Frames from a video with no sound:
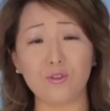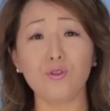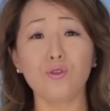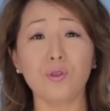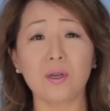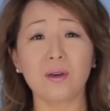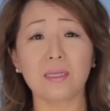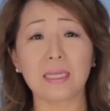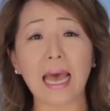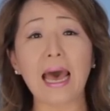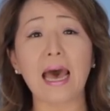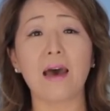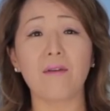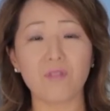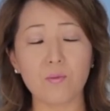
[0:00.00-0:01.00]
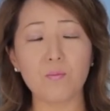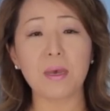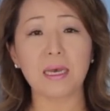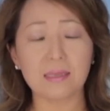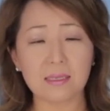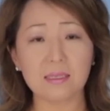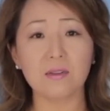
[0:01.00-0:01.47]
do not have the
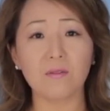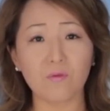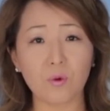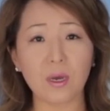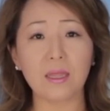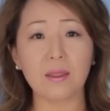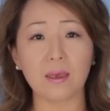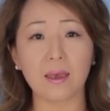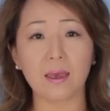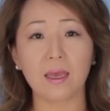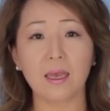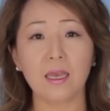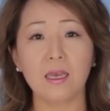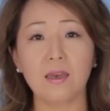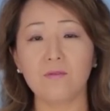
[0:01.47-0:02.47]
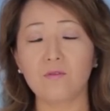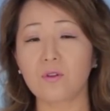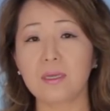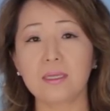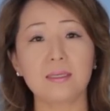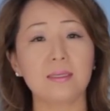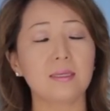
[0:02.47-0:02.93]
best of weather. For
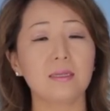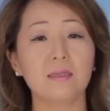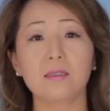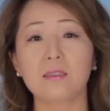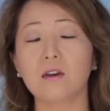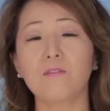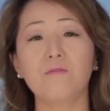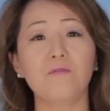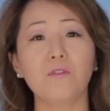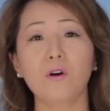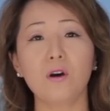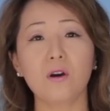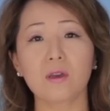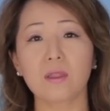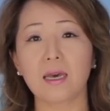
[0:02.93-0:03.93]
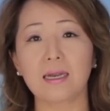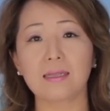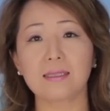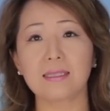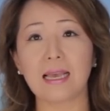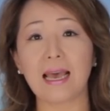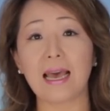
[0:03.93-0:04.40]
instance, a fog
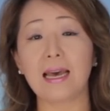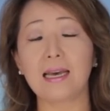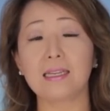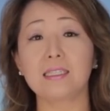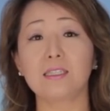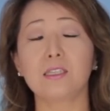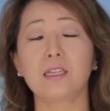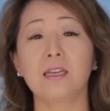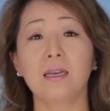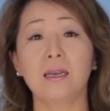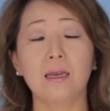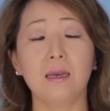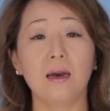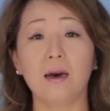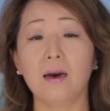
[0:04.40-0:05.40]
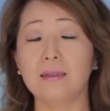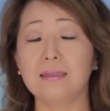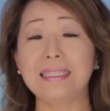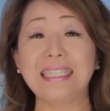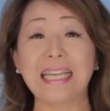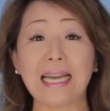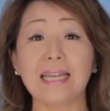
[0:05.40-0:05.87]
that's as
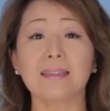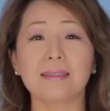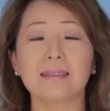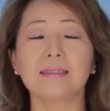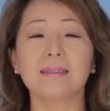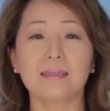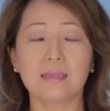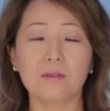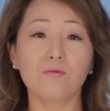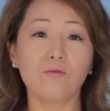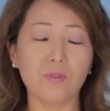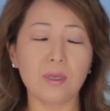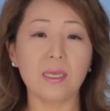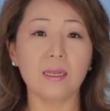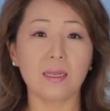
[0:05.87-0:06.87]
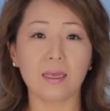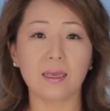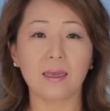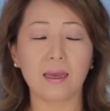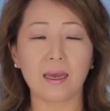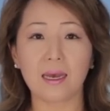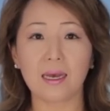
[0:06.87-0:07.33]
dense,
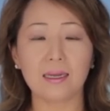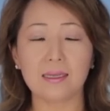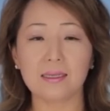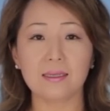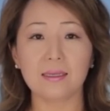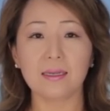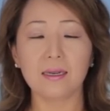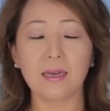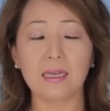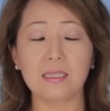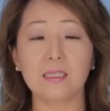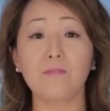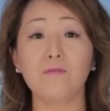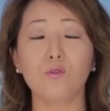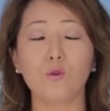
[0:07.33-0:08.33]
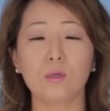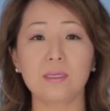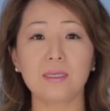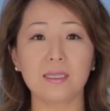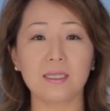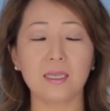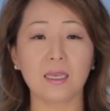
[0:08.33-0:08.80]
really, as if you're
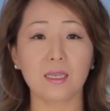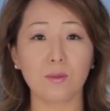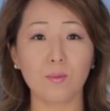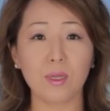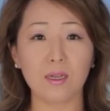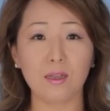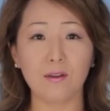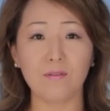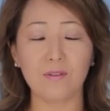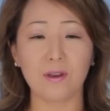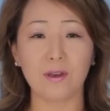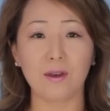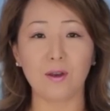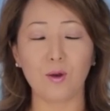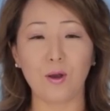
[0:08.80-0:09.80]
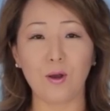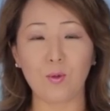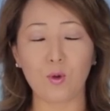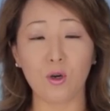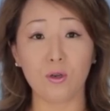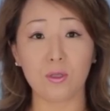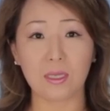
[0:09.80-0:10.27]
sitting in the middle of a
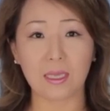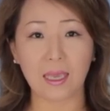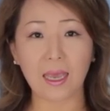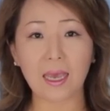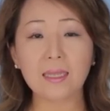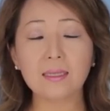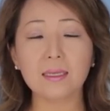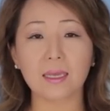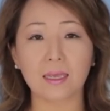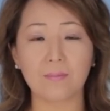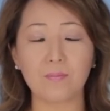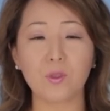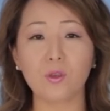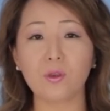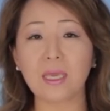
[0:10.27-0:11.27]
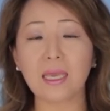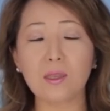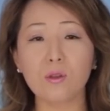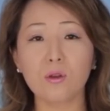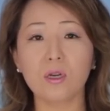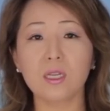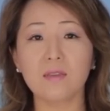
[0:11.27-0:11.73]
cotton candy. You
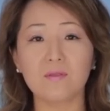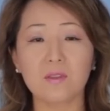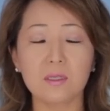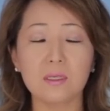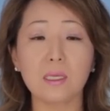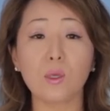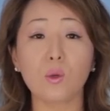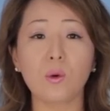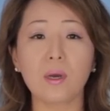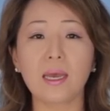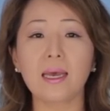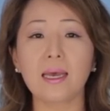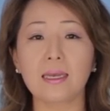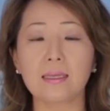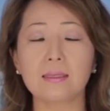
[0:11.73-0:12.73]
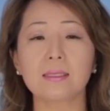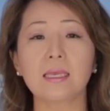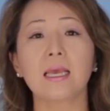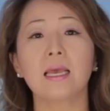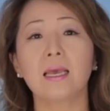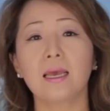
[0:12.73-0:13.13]
cannot even see your hands.